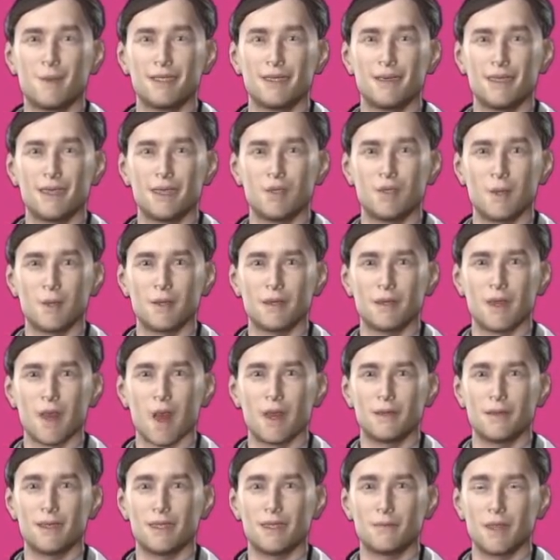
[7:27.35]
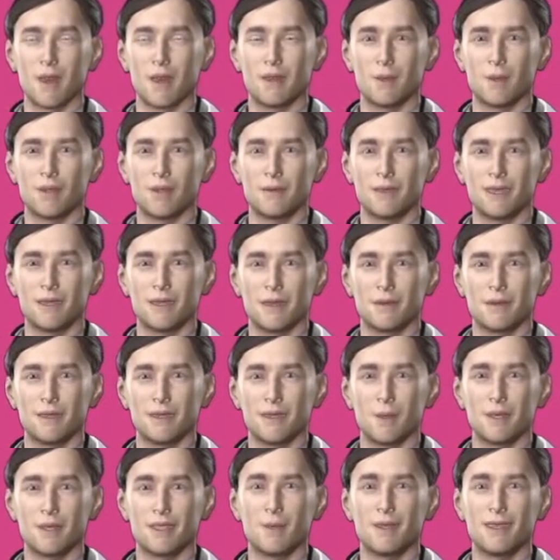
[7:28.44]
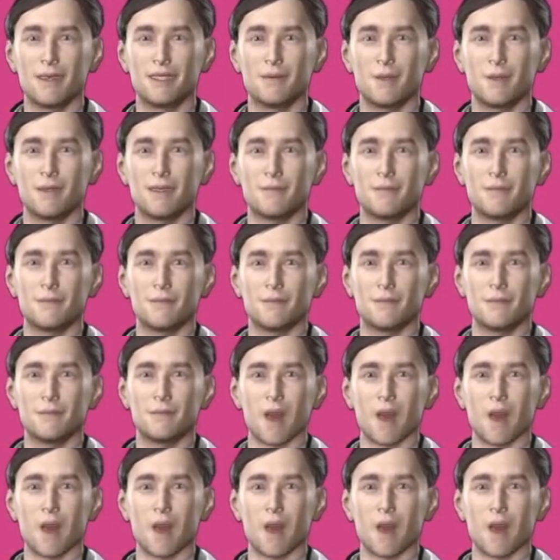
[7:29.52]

You can see I've had the split personalities option installed.